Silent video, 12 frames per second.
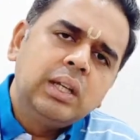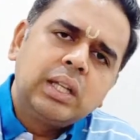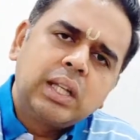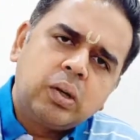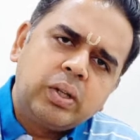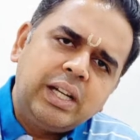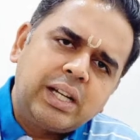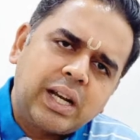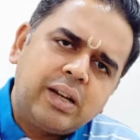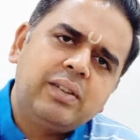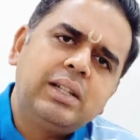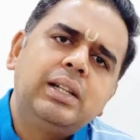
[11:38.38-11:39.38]
Now he
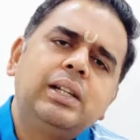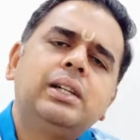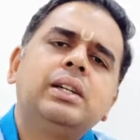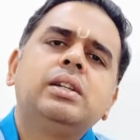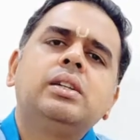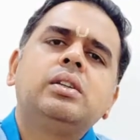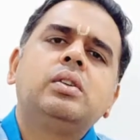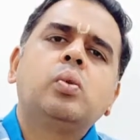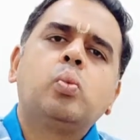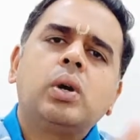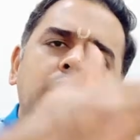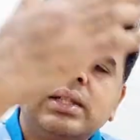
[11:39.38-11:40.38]
traveled
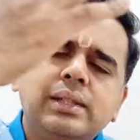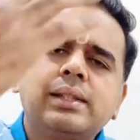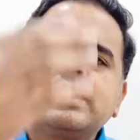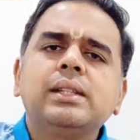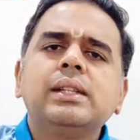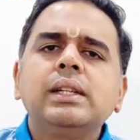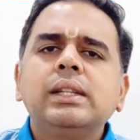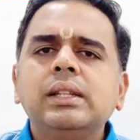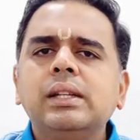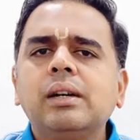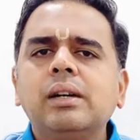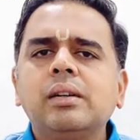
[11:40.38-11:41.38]
towards
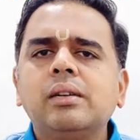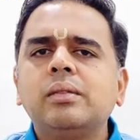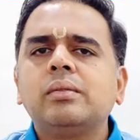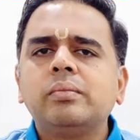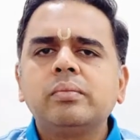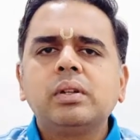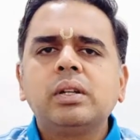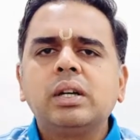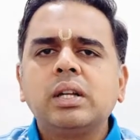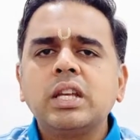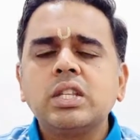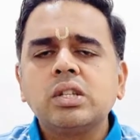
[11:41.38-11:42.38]
the
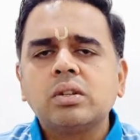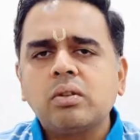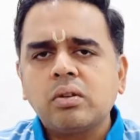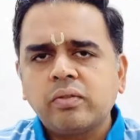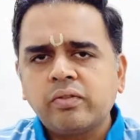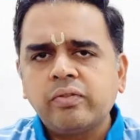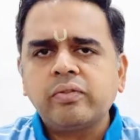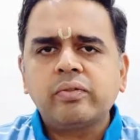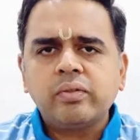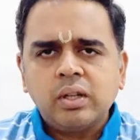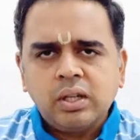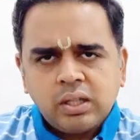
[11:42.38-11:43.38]
region of
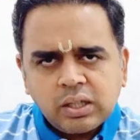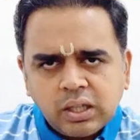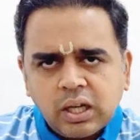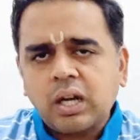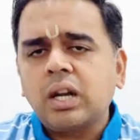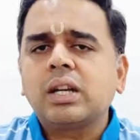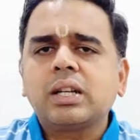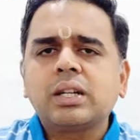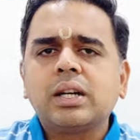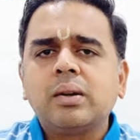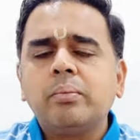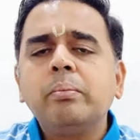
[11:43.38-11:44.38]

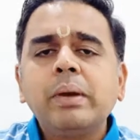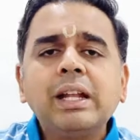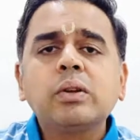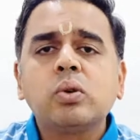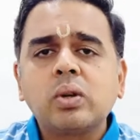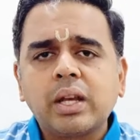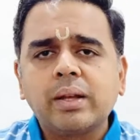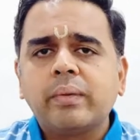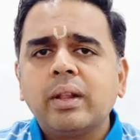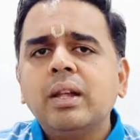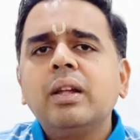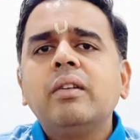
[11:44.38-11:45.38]
Karnataka, Melkote,
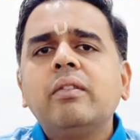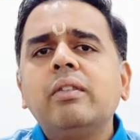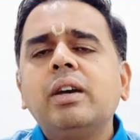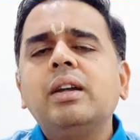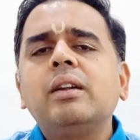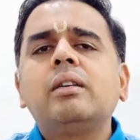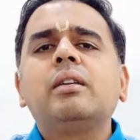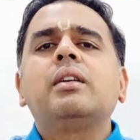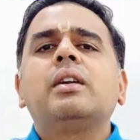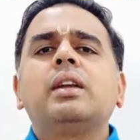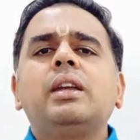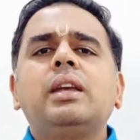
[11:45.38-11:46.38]
where
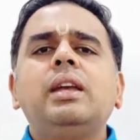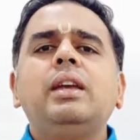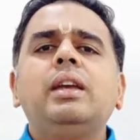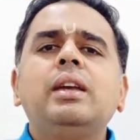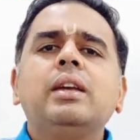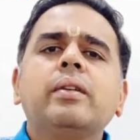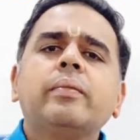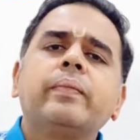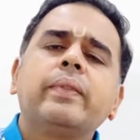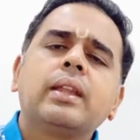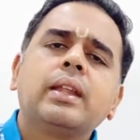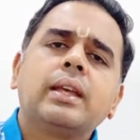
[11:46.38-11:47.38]
he
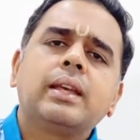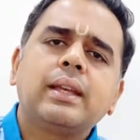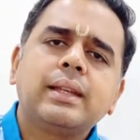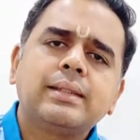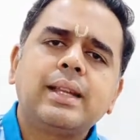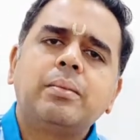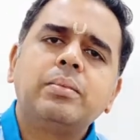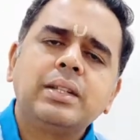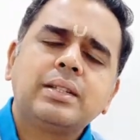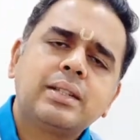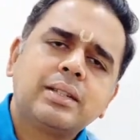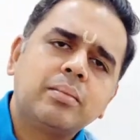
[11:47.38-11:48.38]

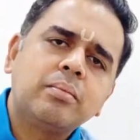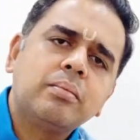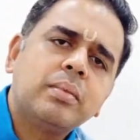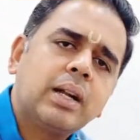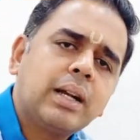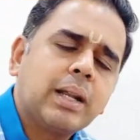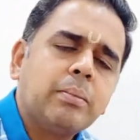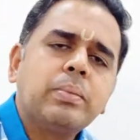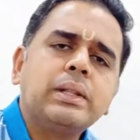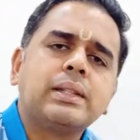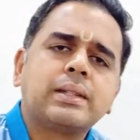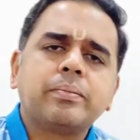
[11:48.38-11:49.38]
established some
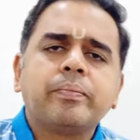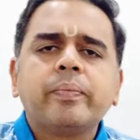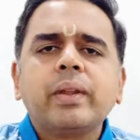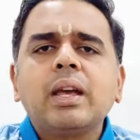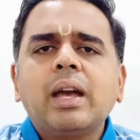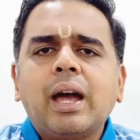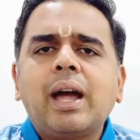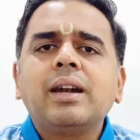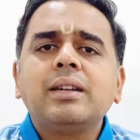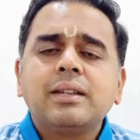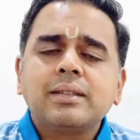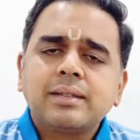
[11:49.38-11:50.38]
temples,
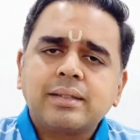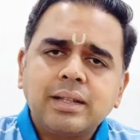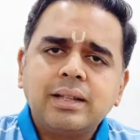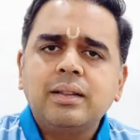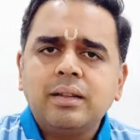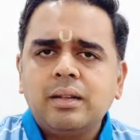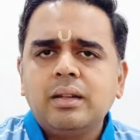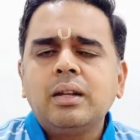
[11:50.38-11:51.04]
and there is still